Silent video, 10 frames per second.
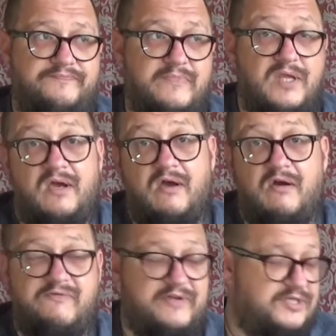yeah, I
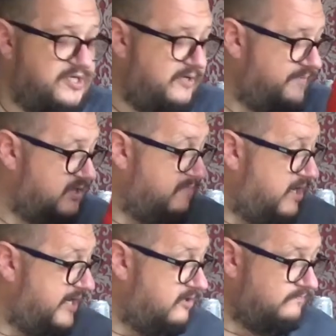half-inched it. It's
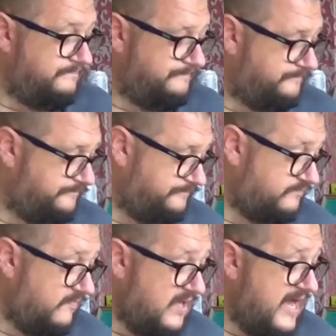mine now.
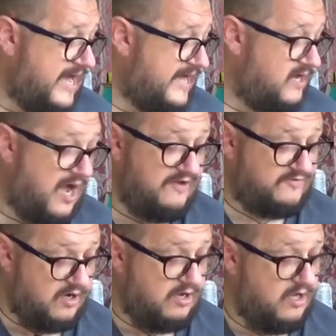And
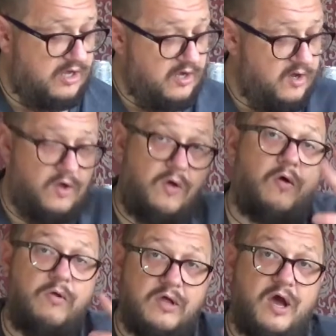I've got
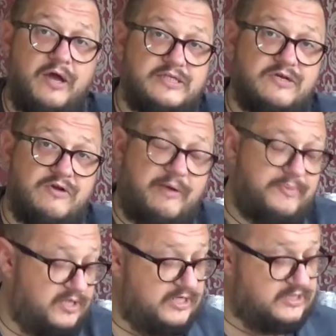all kinds of
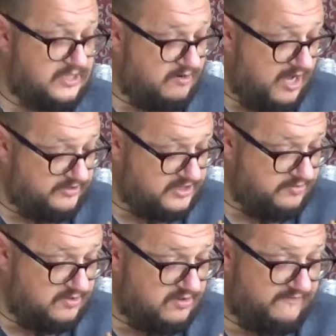crap in this, so I'll
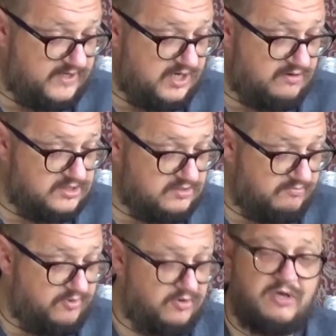do another video at
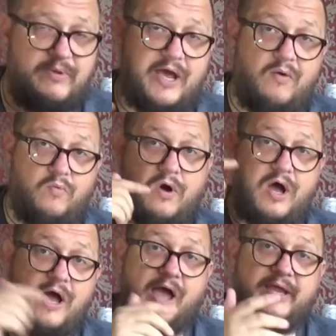some point about
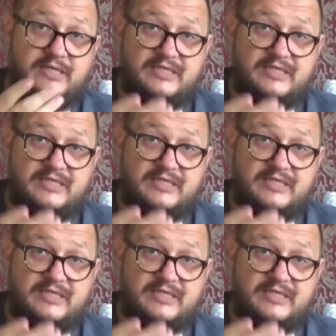what I